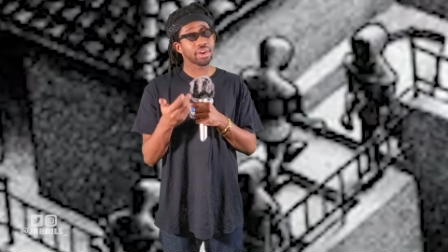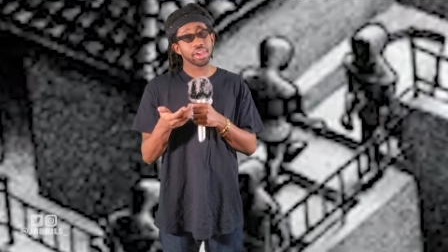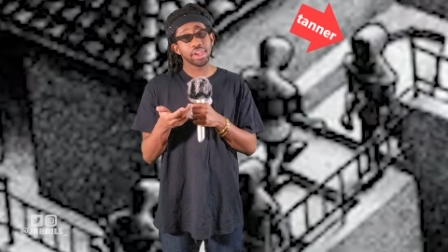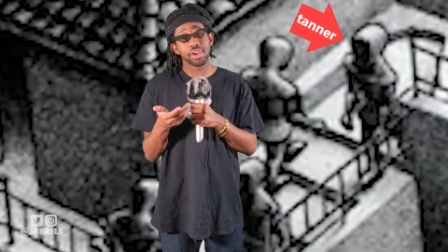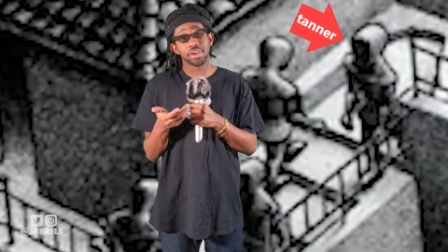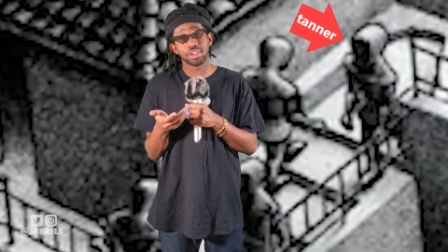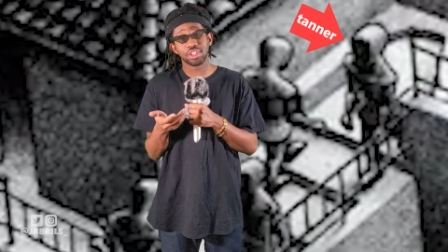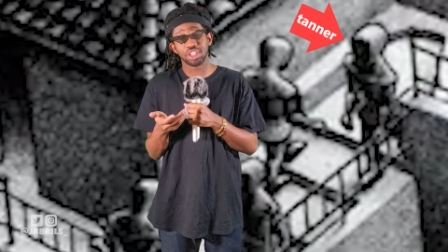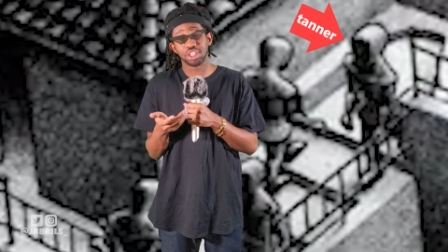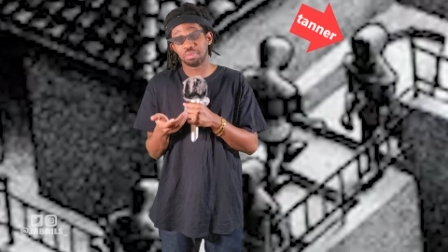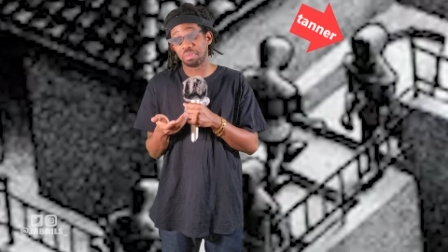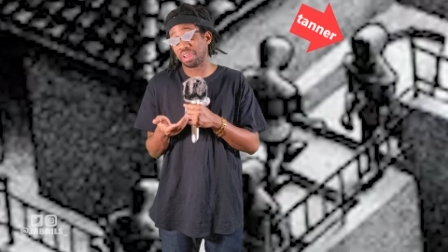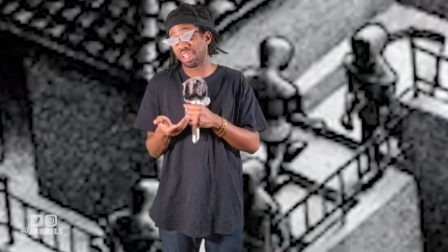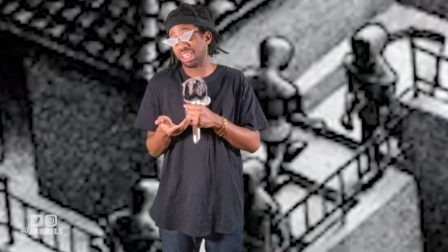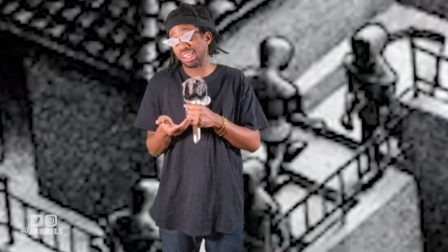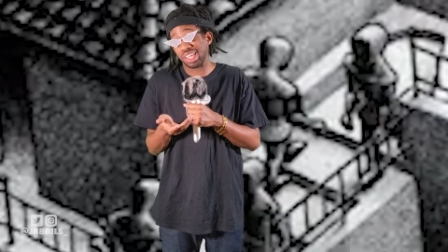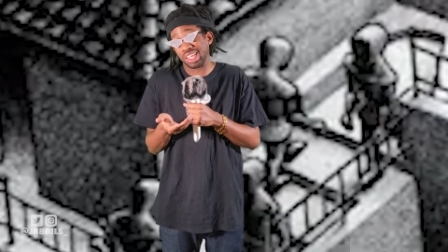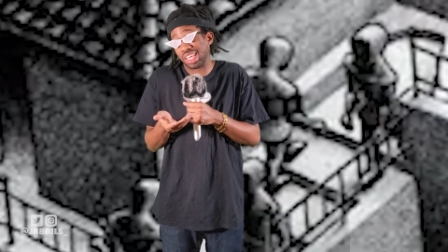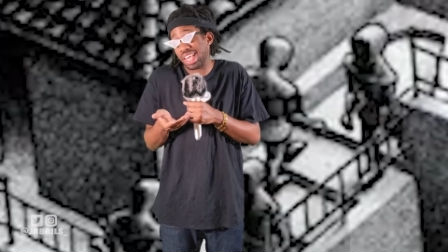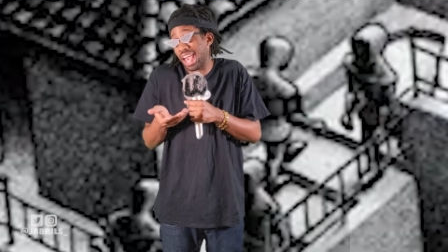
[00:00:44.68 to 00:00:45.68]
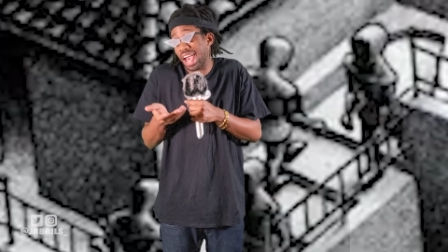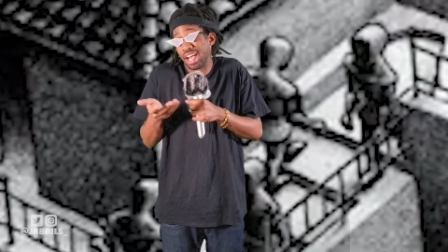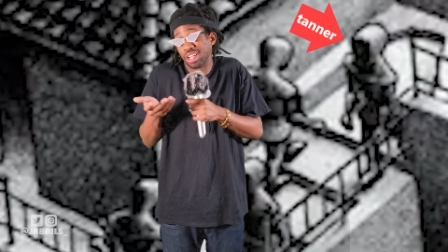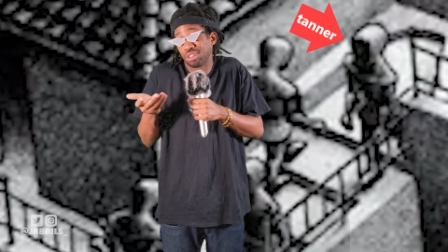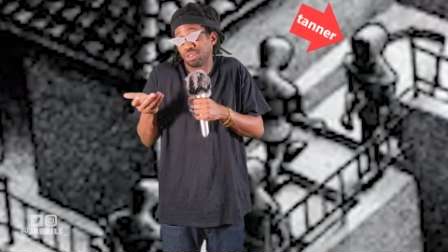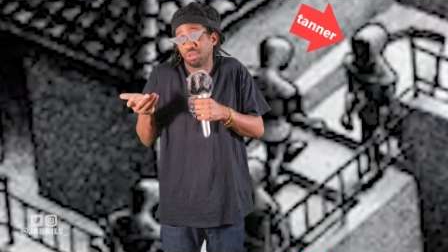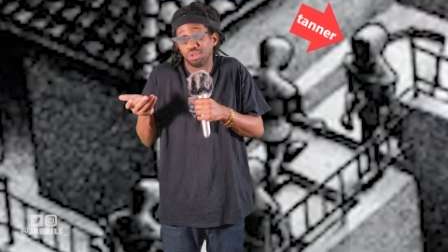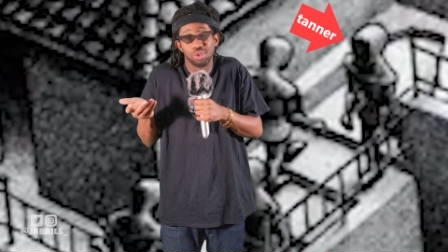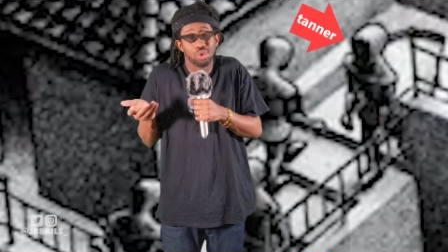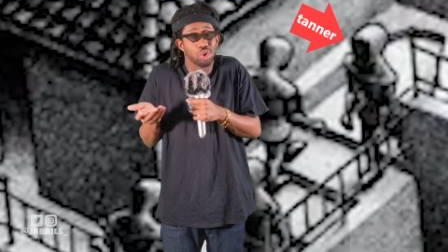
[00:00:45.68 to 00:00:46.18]
here is just making a
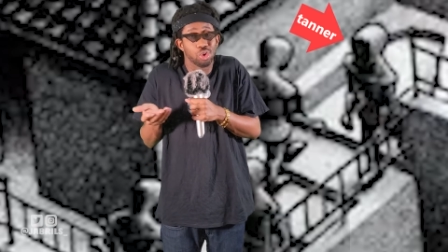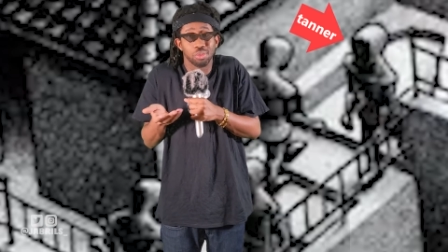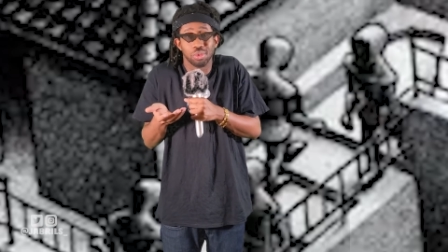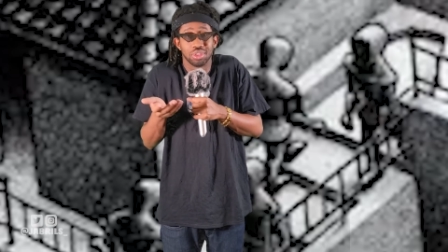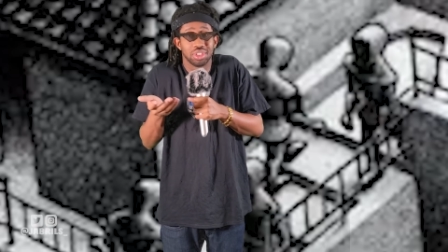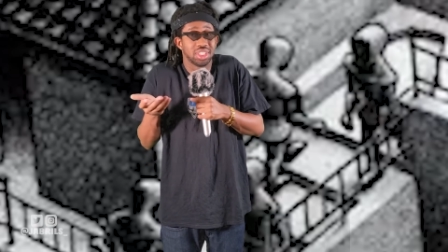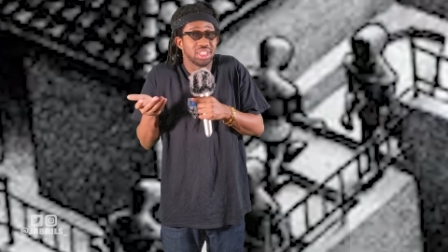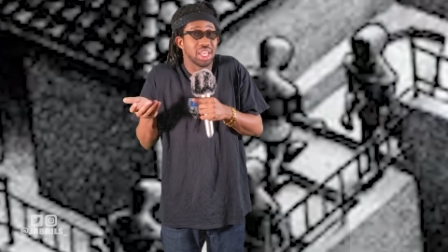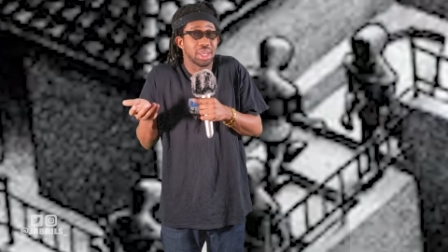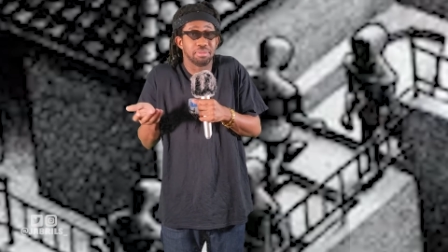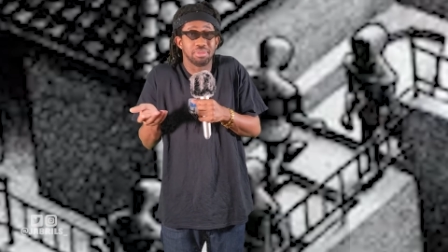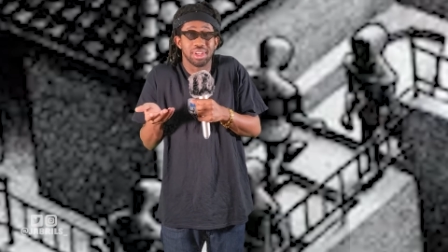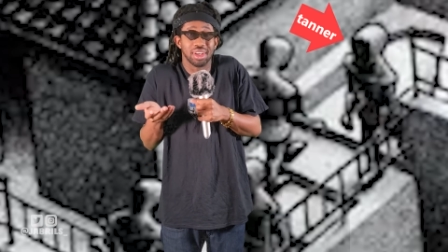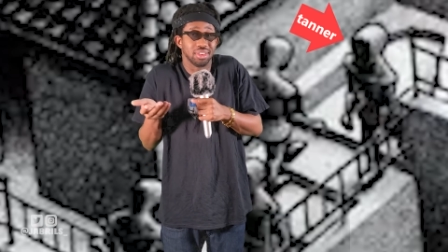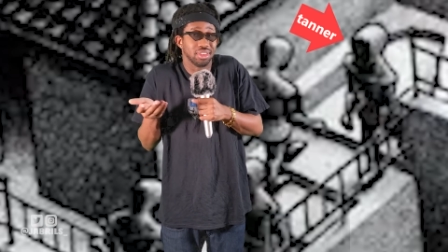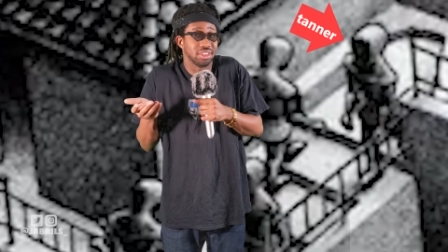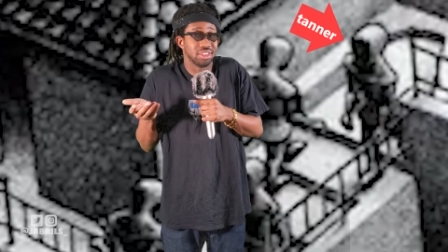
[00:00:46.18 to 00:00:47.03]
casual, normal step down the